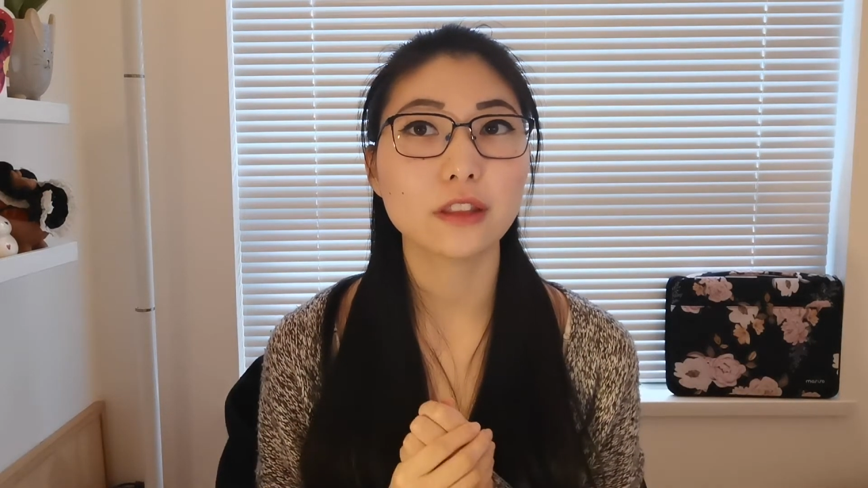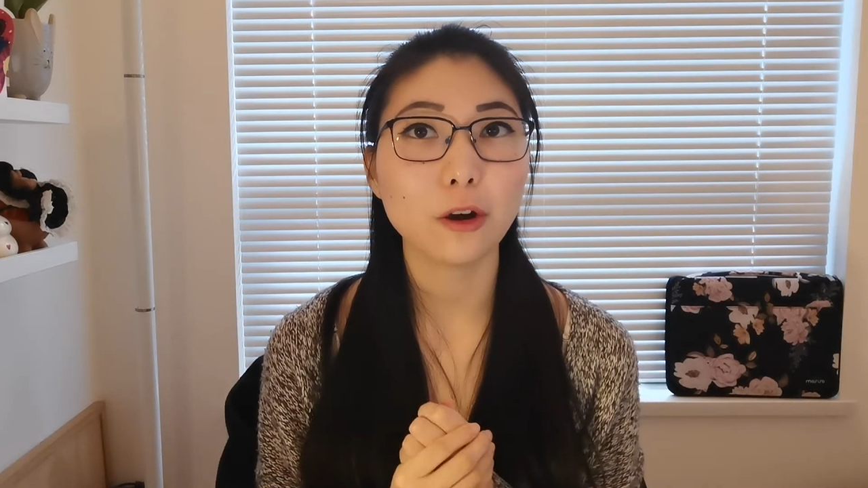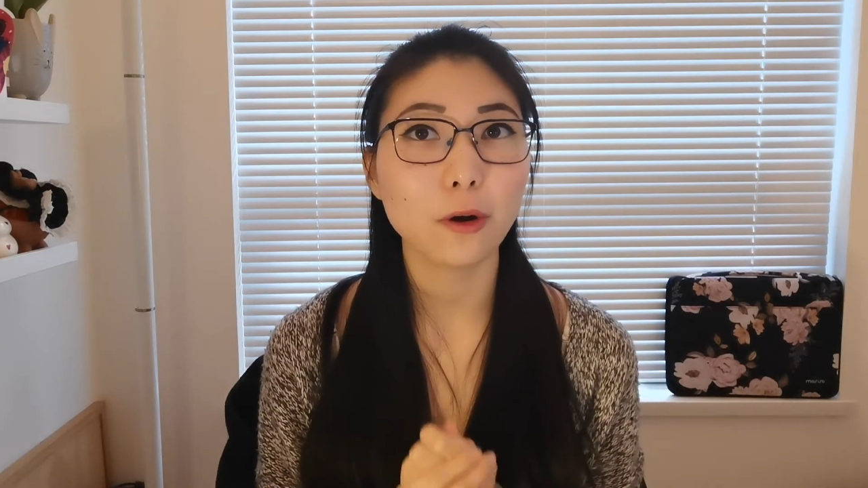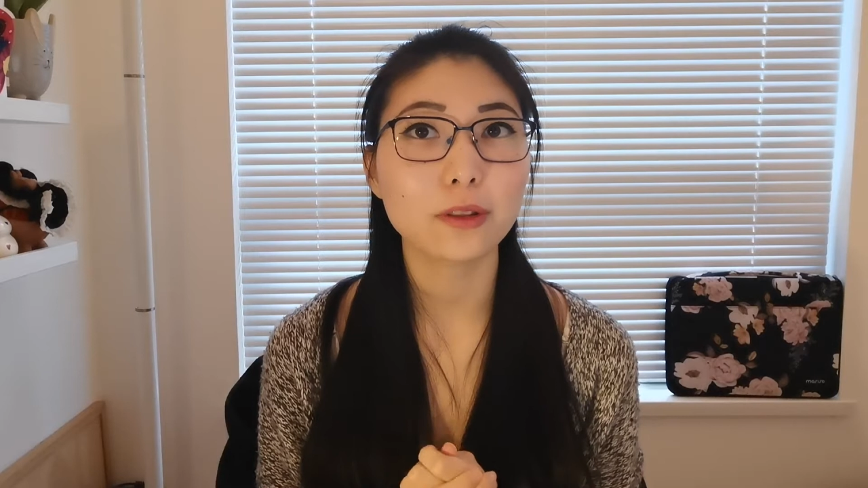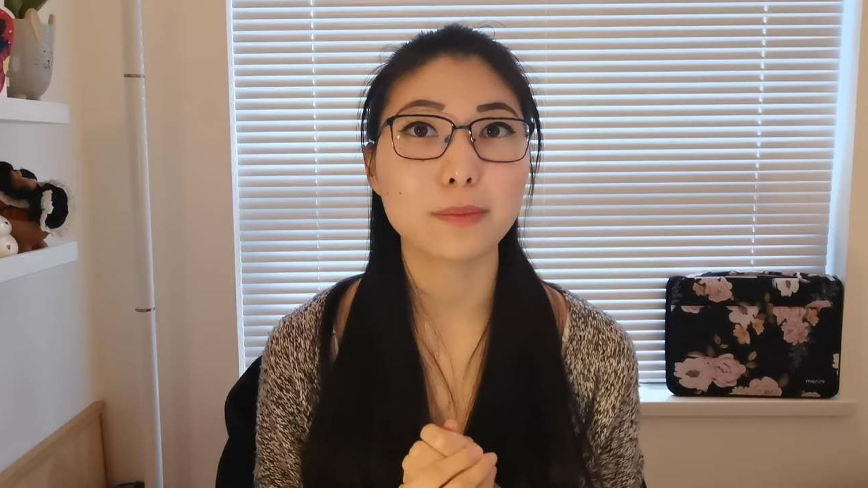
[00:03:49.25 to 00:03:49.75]

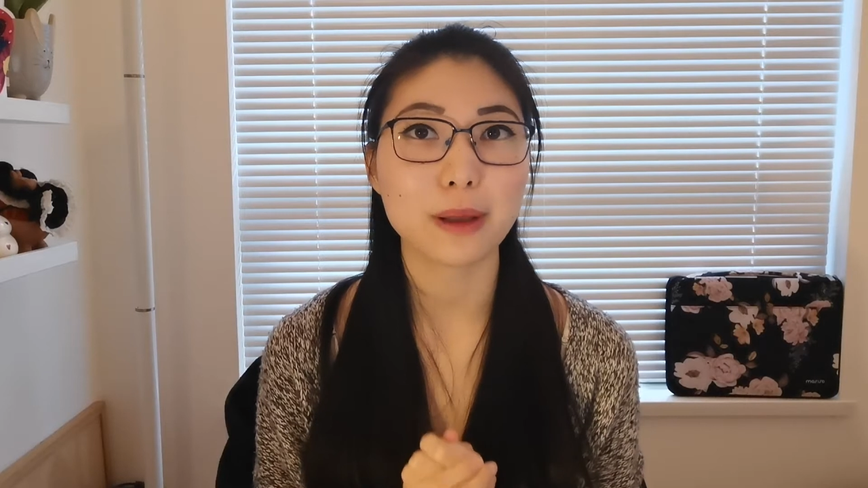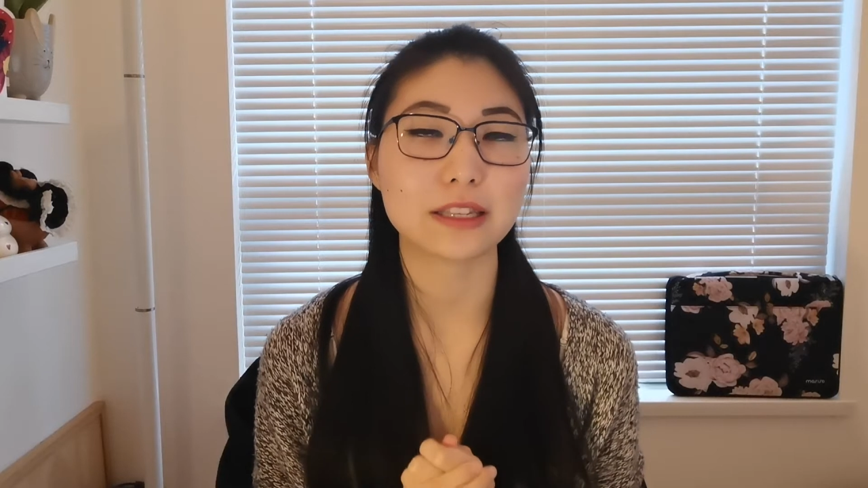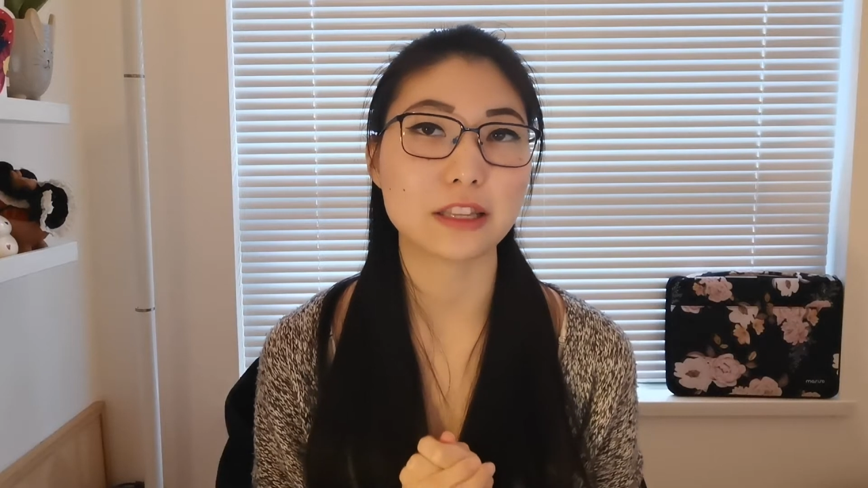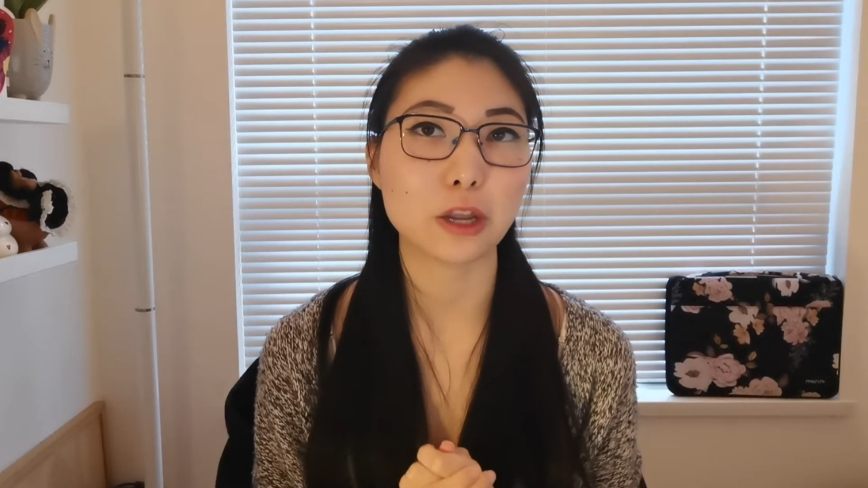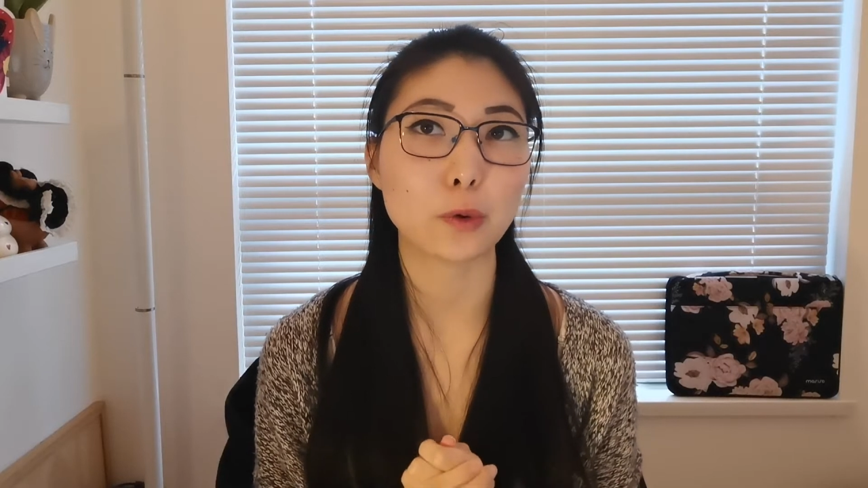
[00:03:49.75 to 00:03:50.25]
all the
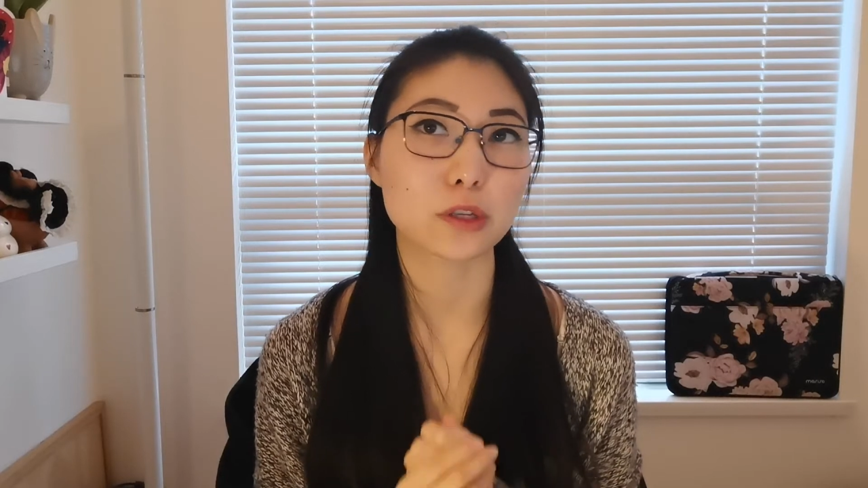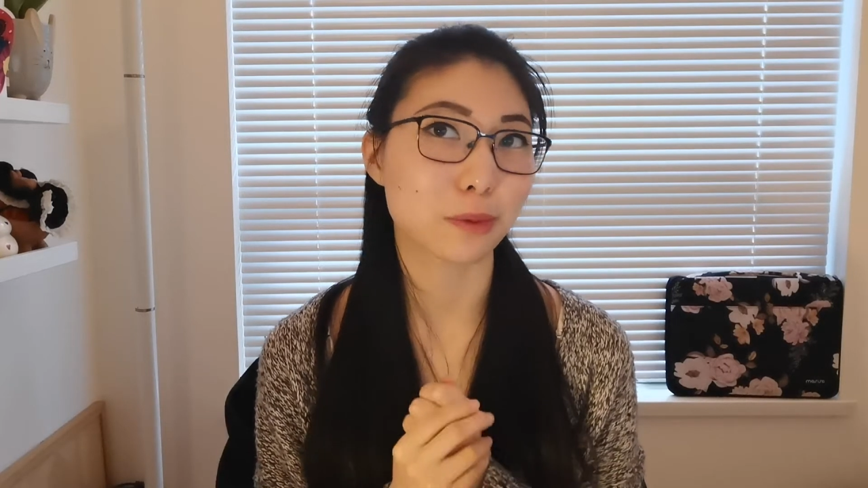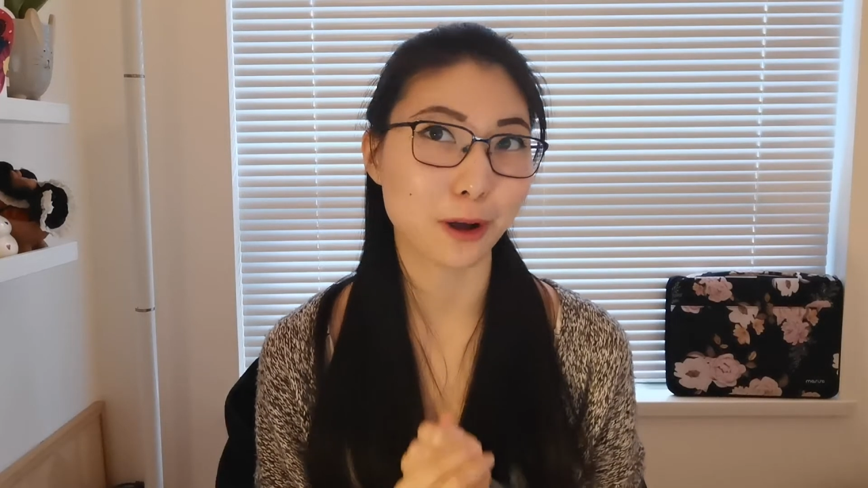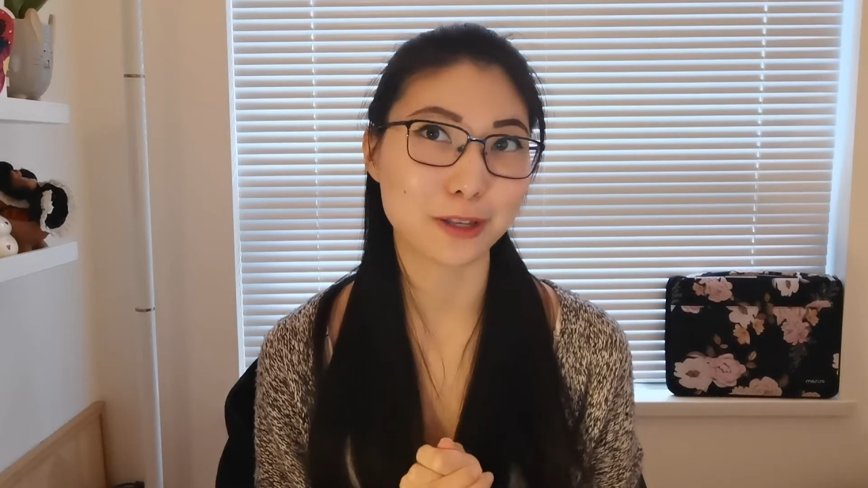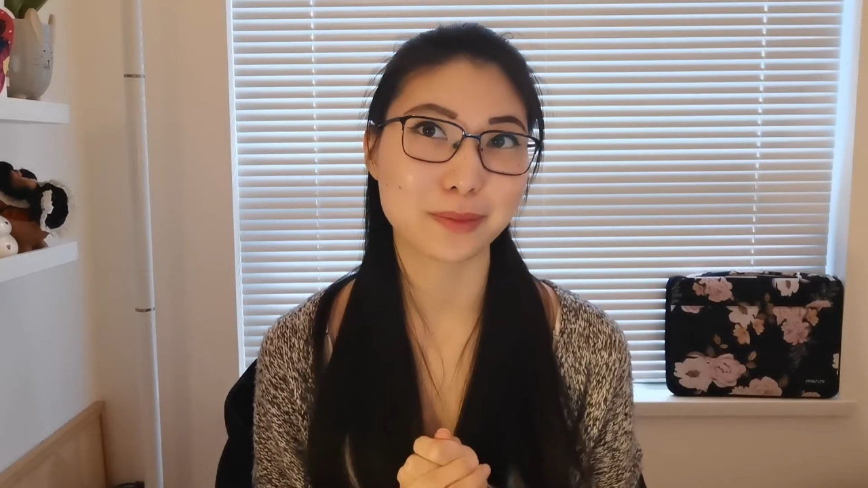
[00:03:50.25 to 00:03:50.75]
best deals
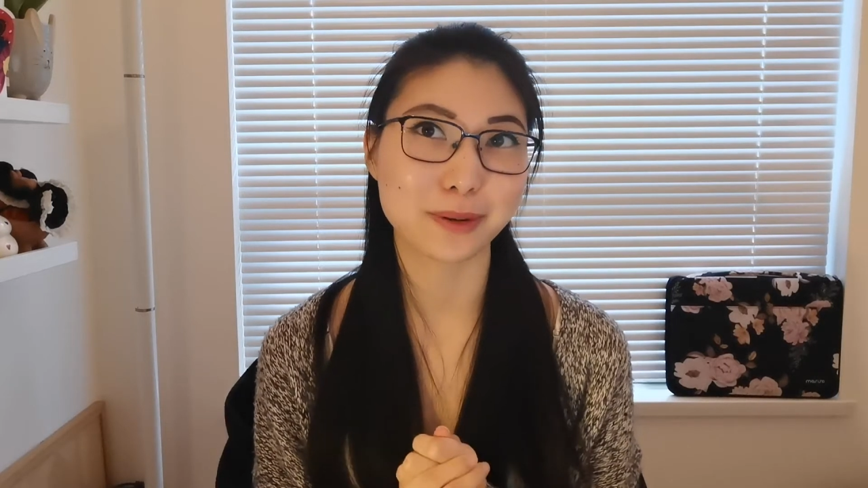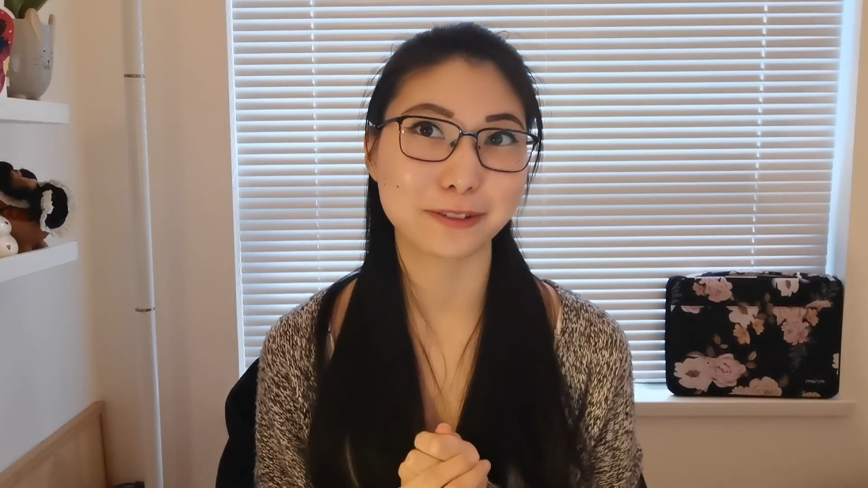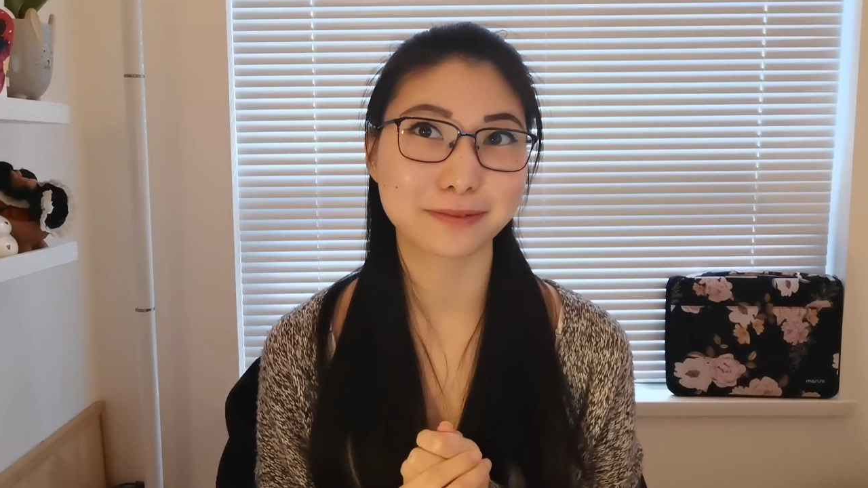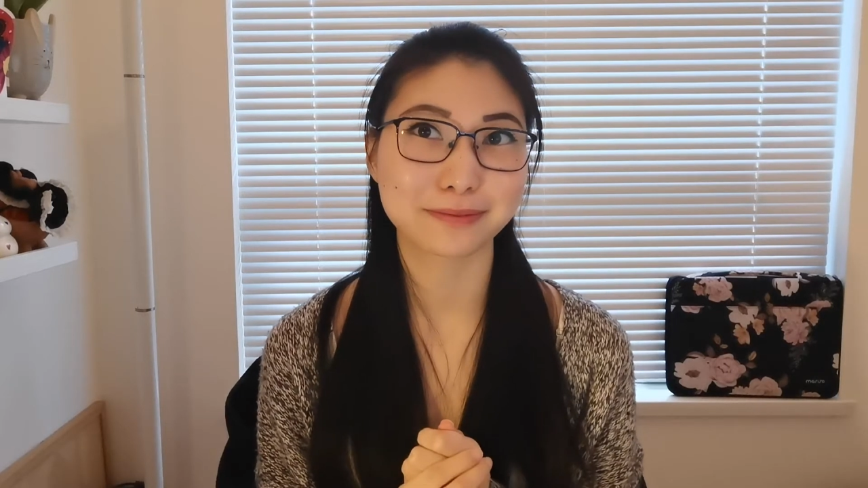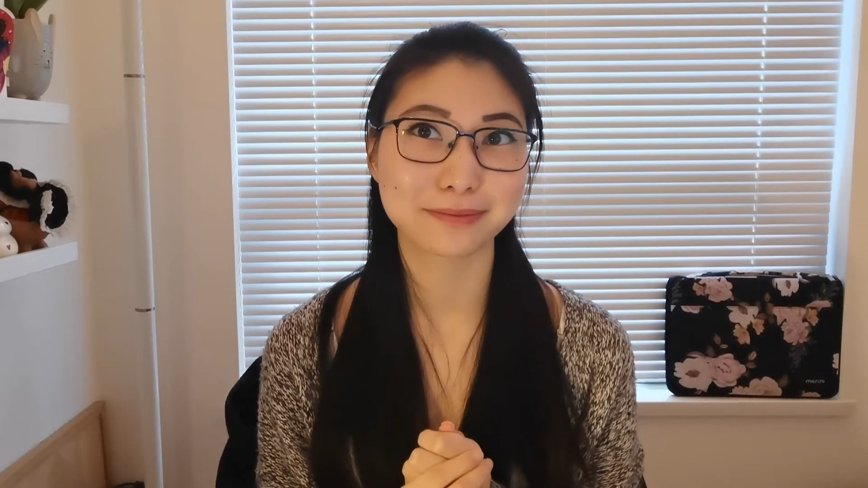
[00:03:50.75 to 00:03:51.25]
possible.